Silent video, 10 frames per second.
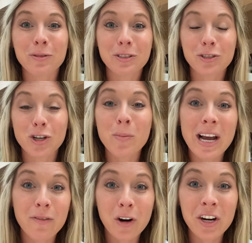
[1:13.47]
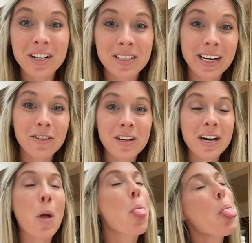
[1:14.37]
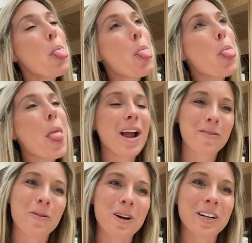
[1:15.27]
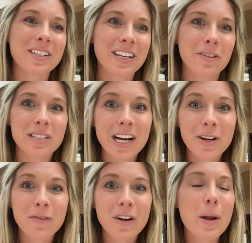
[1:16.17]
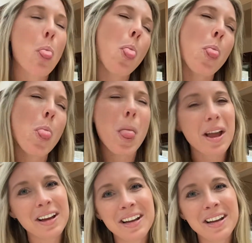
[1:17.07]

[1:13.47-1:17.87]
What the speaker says: show me how far you can stick your tongue out, or, tell your friend,